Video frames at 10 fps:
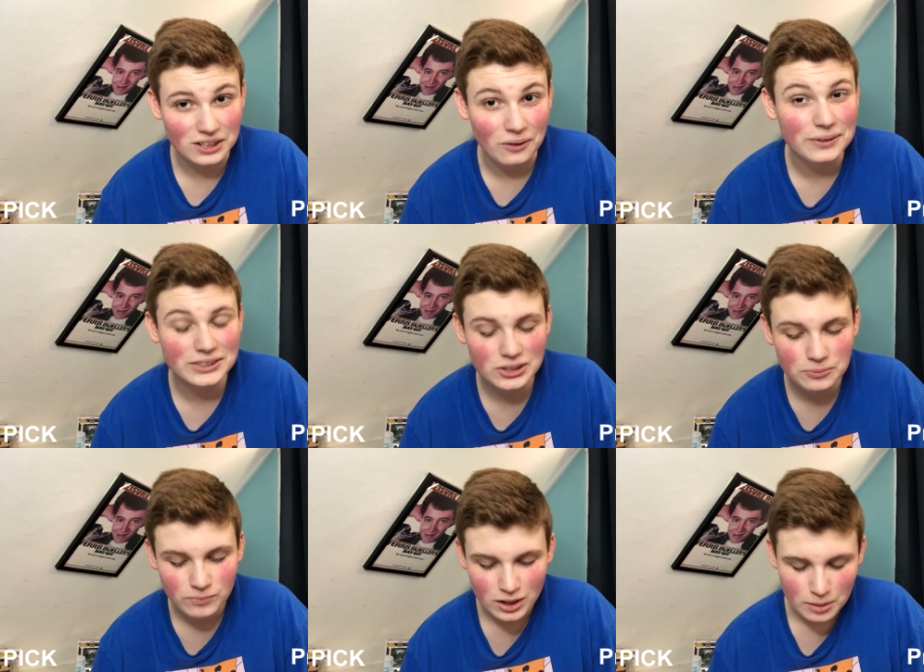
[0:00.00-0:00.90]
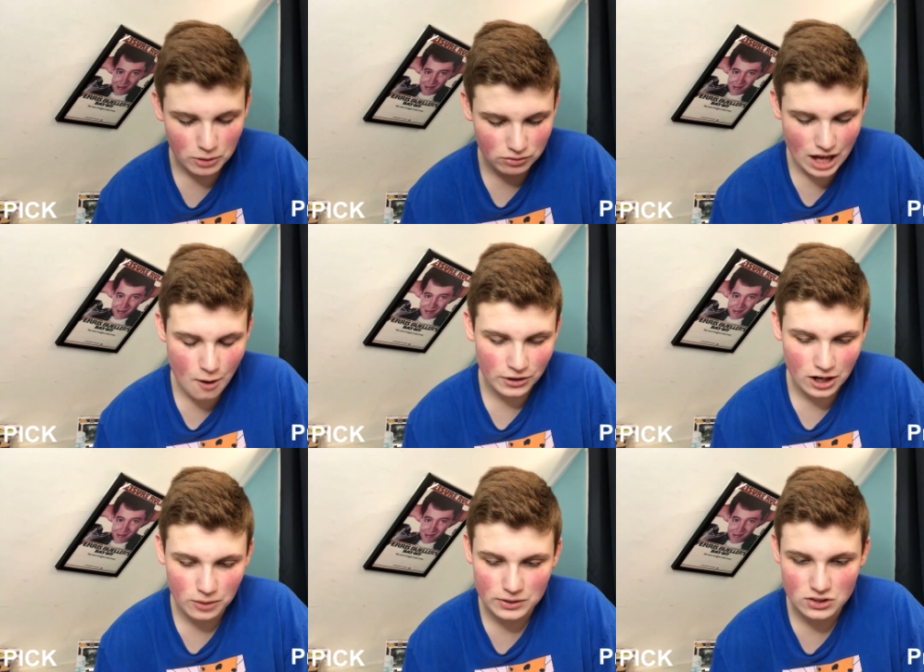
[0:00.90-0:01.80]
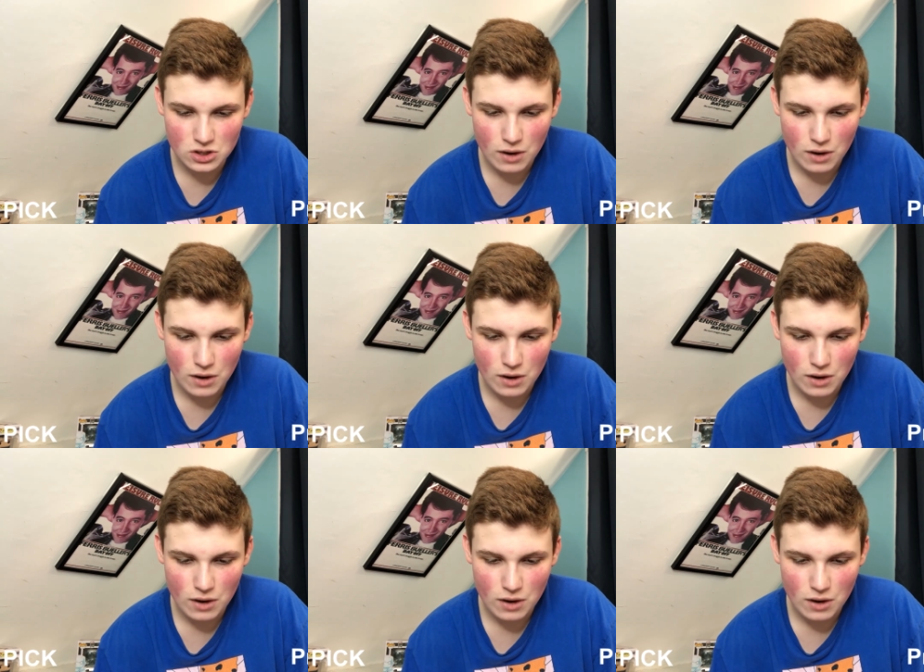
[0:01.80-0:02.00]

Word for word: going to, but if that won, I would be so